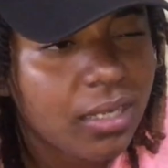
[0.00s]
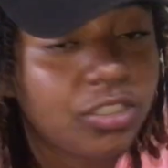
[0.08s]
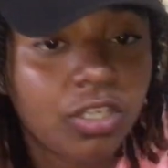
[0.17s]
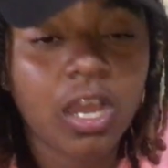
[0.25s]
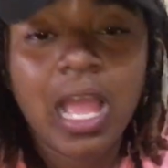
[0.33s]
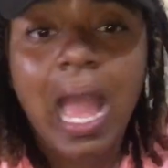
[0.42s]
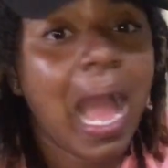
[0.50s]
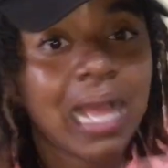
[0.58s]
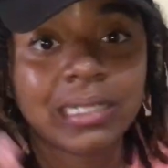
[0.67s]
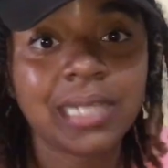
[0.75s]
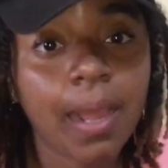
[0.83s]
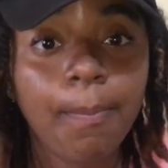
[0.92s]
So
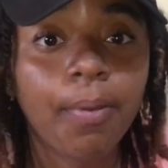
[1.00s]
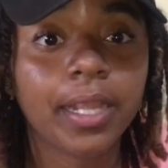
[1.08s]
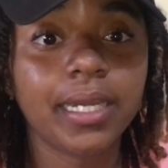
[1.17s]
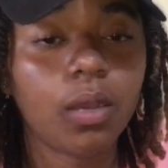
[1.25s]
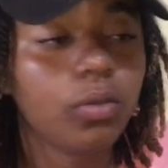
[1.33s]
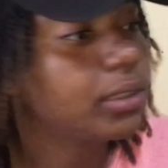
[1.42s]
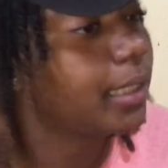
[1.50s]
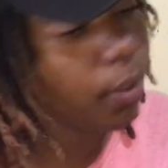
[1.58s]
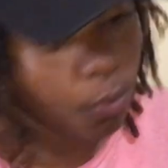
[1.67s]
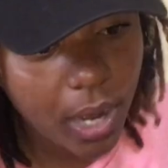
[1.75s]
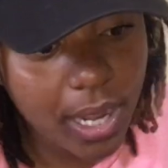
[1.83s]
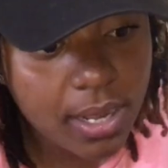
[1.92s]
at that point I was like,
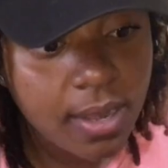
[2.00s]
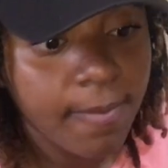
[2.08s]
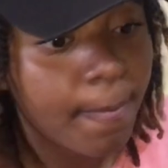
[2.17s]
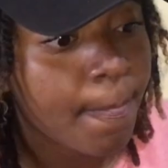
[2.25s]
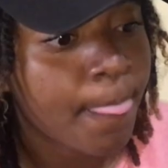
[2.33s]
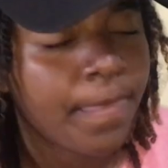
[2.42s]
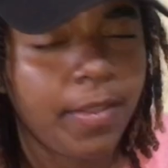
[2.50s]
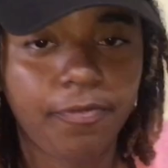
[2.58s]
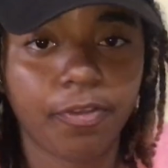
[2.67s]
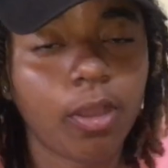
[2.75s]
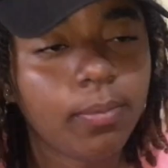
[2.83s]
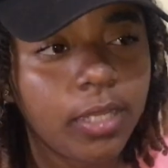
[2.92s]
well, if
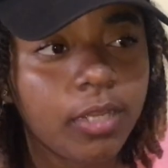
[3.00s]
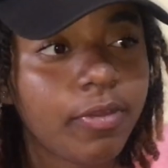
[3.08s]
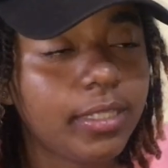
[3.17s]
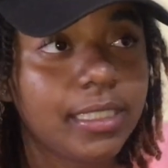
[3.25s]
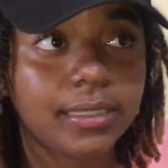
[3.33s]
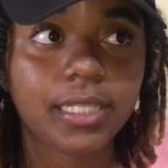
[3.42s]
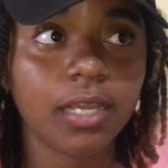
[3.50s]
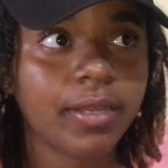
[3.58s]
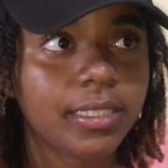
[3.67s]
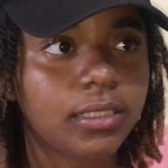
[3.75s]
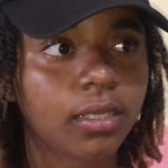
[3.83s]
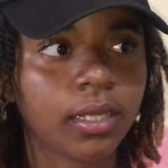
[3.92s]
you come this
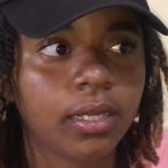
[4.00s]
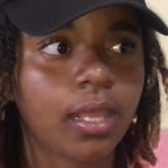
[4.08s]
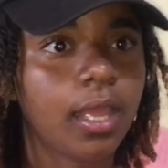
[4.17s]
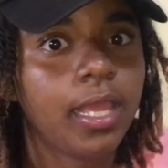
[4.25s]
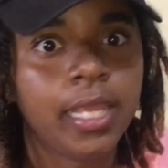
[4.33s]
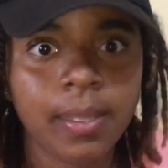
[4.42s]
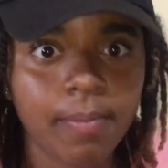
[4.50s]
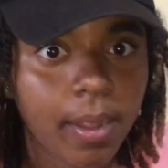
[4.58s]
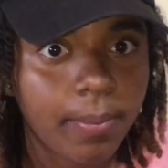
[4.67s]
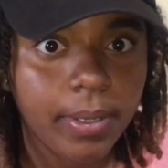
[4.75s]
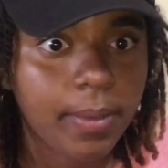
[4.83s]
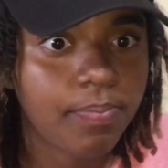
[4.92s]
direction, he
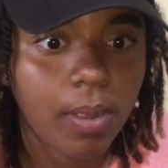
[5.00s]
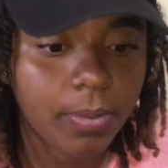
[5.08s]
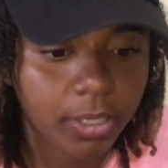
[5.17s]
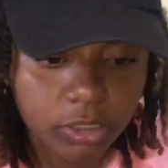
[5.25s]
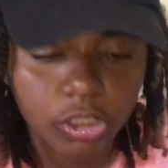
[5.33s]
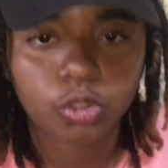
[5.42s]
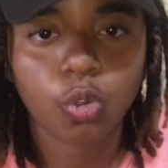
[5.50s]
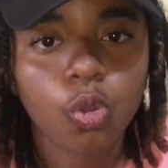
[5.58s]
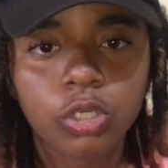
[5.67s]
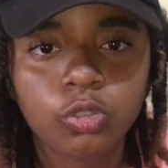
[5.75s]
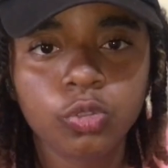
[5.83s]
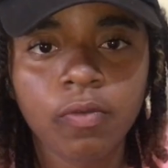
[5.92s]
probably gonna just
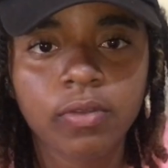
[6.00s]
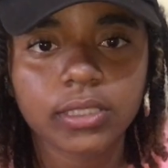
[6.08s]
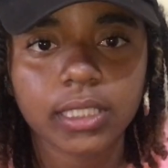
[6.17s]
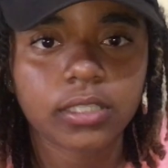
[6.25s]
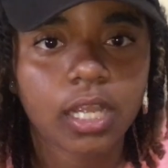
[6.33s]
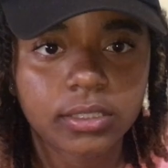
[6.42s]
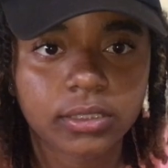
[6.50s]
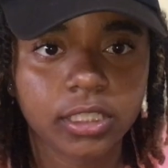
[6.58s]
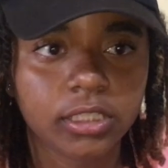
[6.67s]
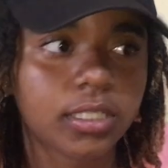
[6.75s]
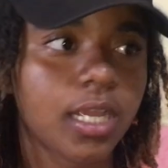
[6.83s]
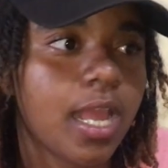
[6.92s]
hold the two of us as
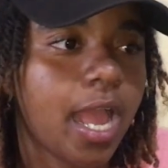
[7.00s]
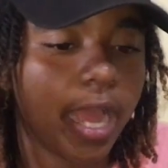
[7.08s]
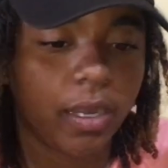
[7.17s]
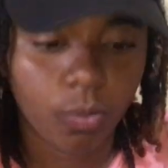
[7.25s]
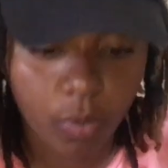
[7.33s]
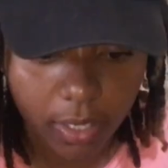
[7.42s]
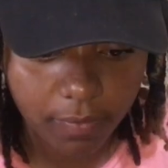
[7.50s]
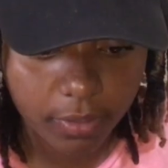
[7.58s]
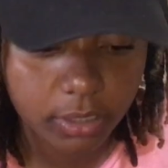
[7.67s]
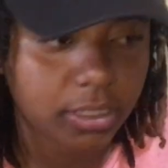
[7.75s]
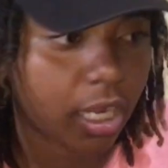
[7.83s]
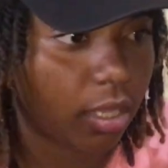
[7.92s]
hostage, and
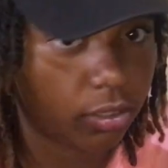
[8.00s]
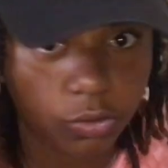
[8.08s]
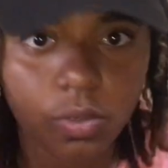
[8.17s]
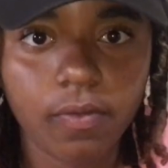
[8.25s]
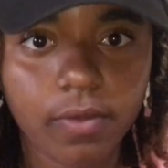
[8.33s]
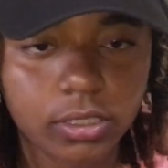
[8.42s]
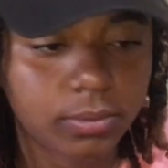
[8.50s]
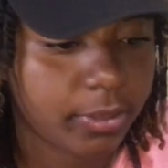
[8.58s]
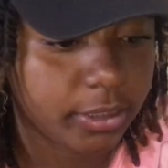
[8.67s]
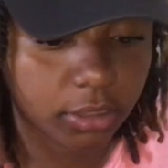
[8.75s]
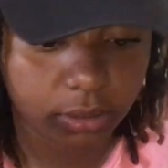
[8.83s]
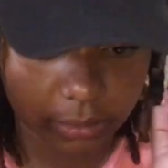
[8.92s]
two of us
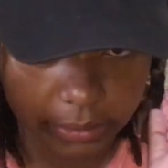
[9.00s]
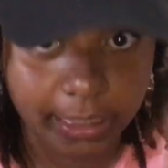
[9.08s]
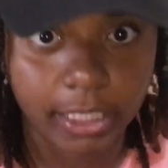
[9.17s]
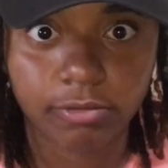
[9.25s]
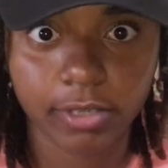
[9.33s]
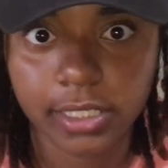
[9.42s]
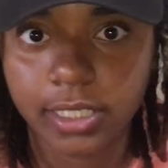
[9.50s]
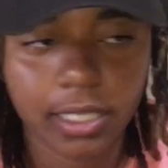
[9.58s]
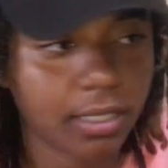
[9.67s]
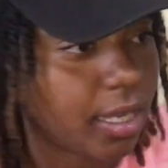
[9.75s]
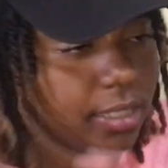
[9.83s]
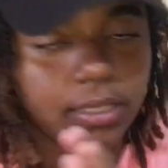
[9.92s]
might just dead right there,
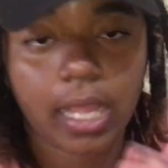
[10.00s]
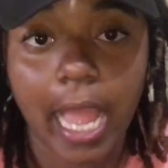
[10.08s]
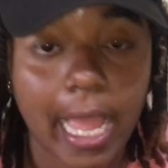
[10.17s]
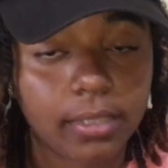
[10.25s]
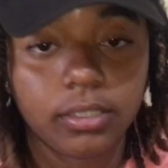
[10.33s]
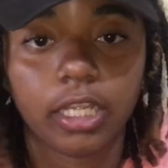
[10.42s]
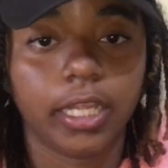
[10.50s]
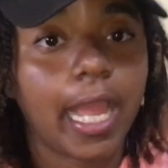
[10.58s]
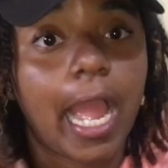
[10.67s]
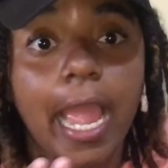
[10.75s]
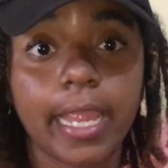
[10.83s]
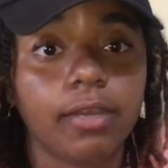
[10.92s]
because yeah,
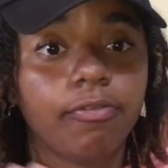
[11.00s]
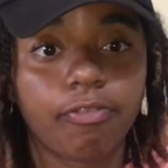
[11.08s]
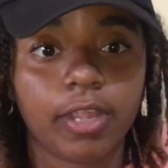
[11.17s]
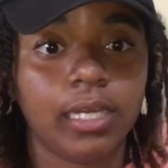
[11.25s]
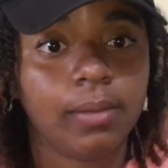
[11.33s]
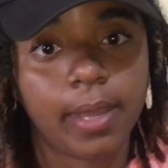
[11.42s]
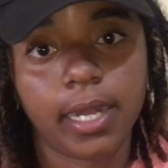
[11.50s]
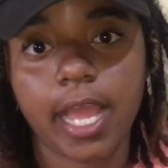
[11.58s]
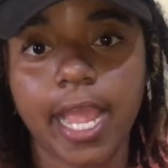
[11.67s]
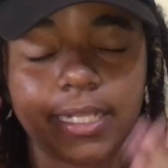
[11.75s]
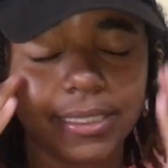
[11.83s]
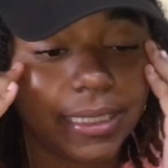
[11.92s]
I defrighten the man.
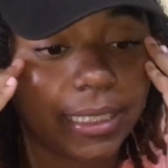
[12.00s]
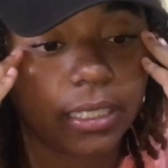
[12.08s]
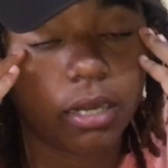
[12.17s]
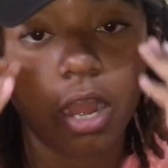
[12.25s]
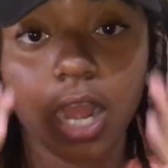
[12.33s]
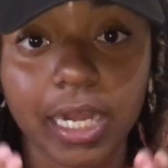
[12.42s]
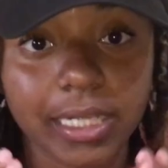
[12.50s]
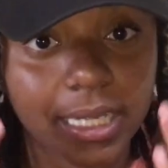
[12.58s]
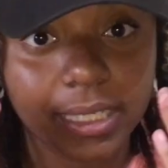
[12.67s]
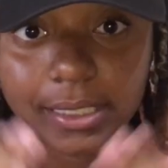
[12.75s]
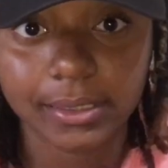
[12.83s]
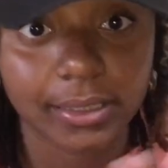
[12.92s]
I thinking all
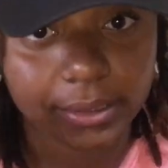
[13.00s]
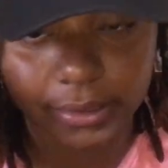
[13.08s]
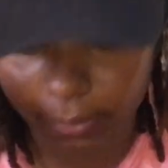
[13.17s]
kind of things